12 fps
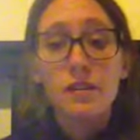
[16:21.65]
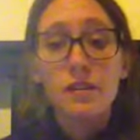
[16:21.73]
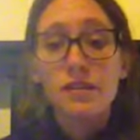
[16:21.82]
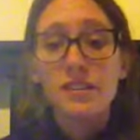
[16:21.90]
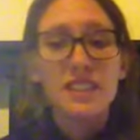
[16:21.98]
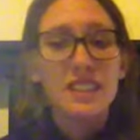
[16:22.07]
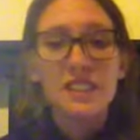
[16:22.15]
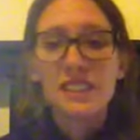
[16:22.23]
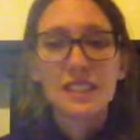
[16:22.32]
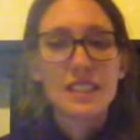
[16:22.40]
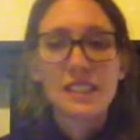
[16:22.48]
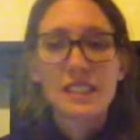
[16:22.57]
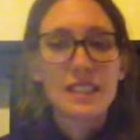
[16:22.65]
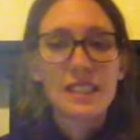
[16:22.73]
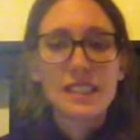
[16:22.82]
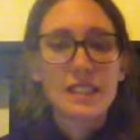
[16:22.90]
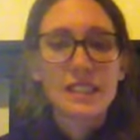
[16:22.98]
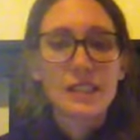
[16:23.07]
I was like,
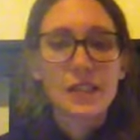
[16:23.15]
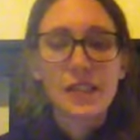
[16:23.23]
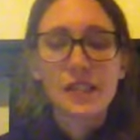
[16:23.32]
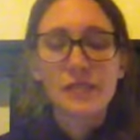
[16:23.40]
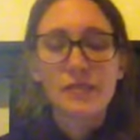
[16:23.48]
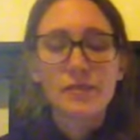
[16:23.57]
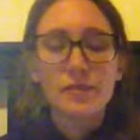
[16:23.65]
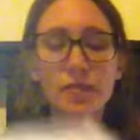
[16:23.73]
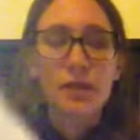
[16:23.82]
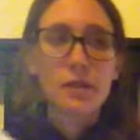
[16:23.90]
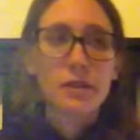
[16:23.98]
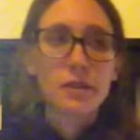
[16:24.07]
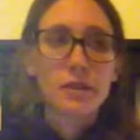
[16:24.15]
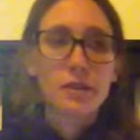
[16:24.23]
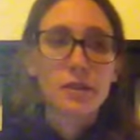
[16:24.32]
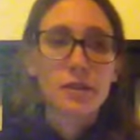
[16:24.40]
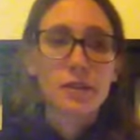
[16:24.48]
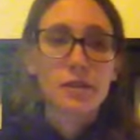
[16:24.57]
that's not right. So I went to go
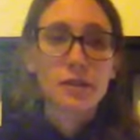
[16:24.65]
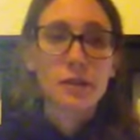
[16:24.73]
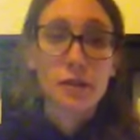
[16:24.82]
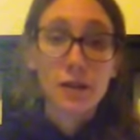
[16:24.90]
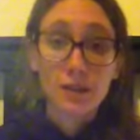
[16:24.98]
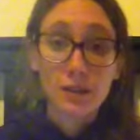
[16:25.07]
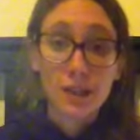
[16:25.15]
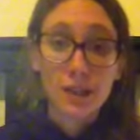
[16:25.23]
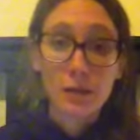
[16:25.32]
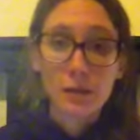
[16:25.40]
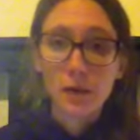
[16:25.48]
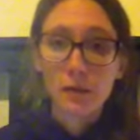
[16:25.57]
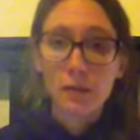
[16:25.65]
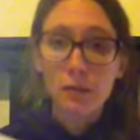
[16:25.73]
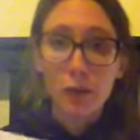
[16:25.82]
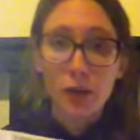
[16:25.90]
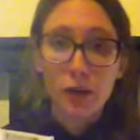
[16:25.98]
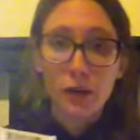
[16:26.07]
see if anyone else had that problem and
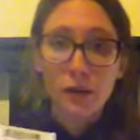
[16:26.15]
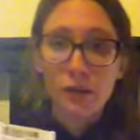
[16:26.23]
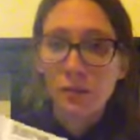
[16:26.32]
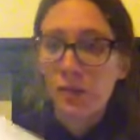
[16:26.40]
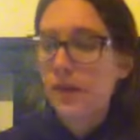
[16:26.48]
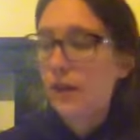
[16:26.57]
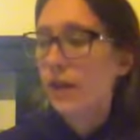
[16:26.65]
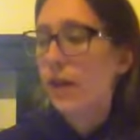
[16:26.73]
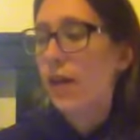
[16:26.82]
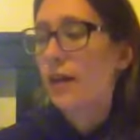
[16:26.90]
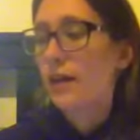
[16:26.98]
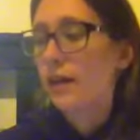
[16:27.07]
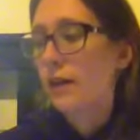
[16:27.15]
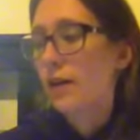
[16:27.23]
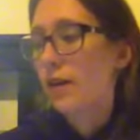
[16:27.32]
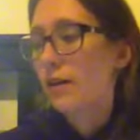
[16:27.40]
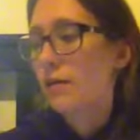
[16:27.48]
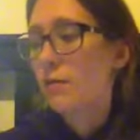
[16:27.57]
what color to put in there, and
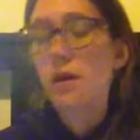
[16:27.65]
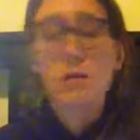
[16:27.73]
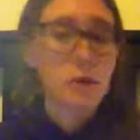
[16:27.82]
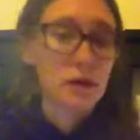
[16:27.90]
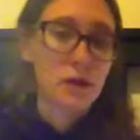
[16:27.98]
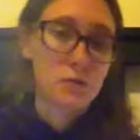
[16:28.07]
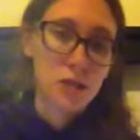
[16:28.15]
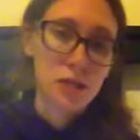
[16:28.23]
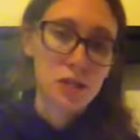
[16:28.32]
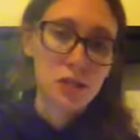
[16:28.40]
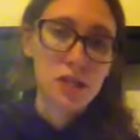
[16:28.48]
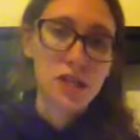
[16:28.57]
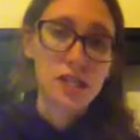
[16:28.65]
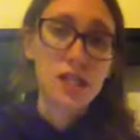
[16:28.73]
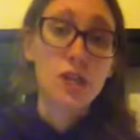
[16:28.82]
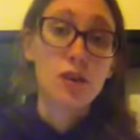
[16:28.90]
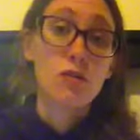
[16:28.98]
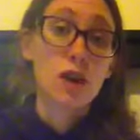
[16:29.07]
on the Mirabilia page there is
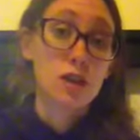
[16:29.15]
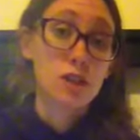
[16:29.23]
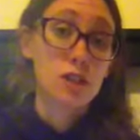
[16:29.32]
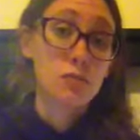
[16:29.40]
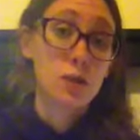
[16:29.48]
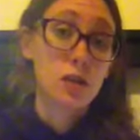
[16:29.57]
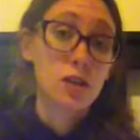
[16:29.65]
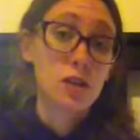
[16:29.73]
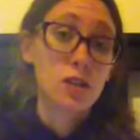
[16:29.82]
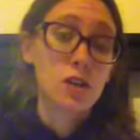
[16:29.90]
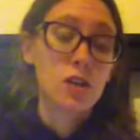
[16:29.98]
a corrections page.